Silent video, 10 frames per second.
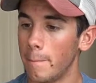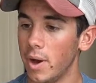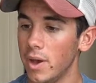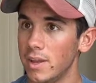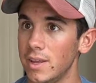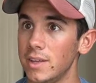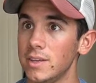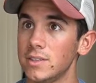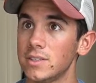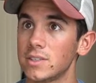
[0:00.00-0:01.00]
But it
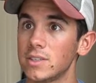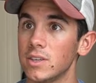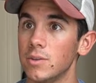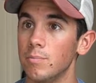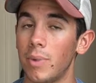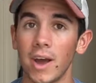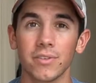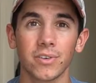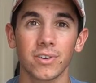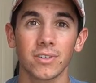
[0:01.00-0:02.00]
is by
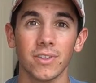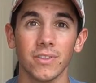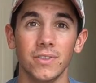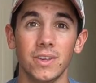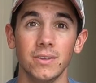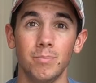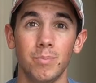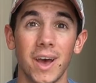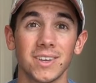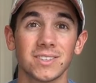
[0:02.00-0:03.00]
far the
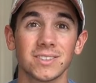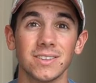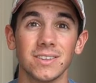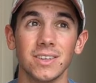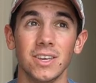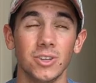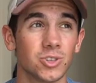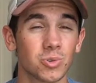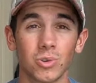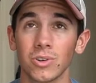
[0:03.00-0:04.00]
best
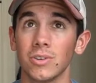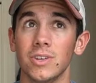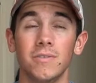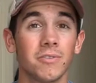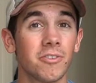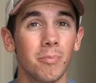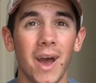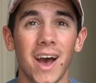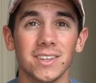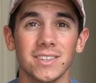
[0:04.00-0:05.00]
inshore, even for
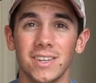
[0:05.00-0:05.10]
bass.